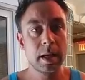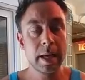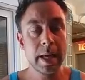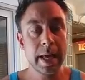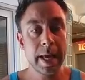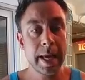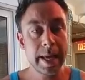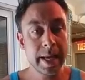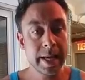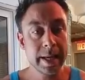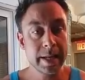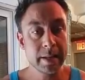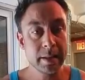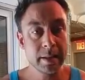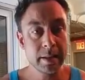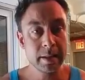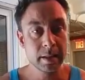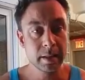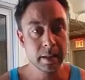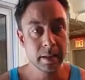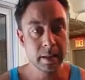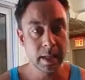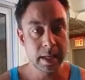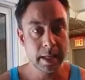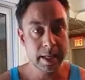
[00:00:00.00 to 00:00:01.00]
And
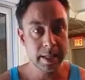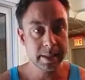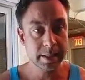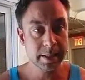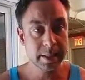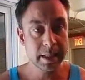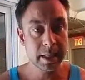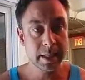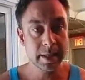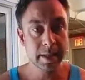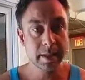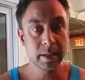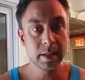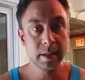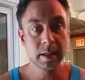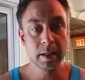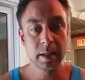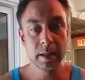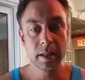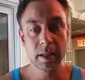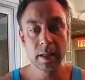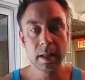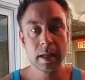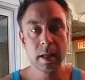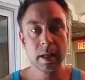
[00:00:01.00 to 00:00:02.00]
lastly,
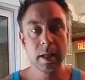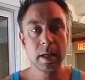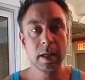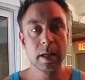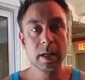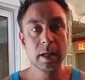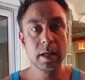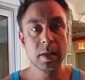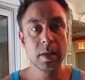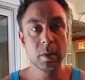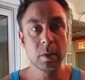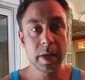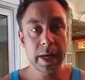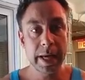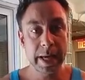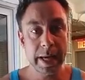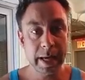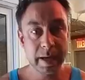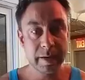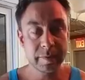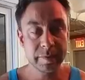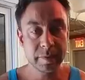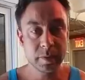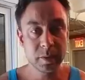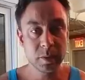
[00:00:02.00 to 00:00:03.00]
you
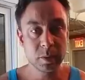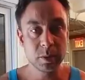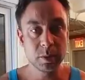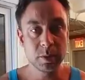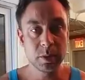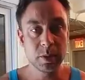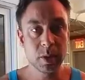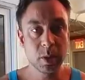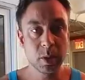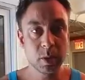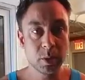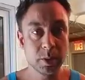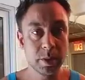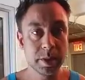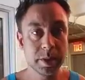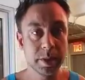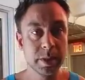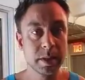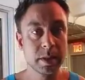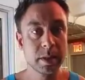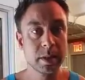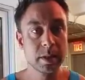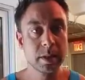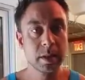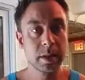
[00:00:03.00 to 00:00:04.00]
have to dose